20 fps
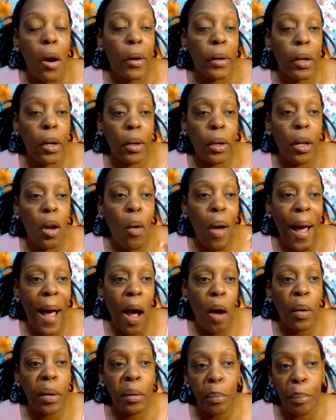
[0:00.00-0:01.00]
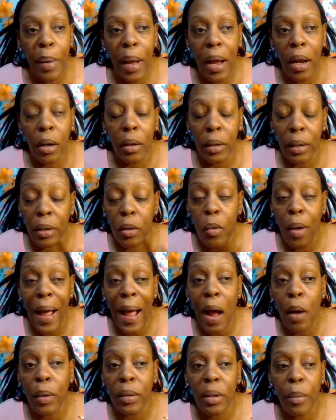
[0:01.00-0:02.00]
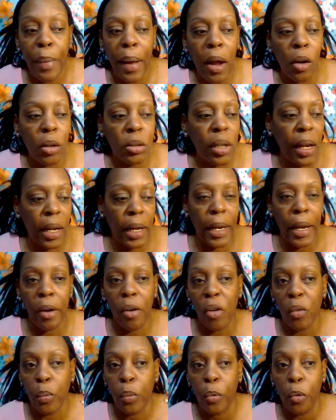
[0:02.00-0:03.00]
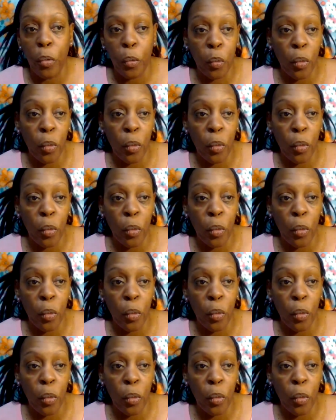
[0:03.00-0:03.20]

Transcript: are going to go out and out and about taking care of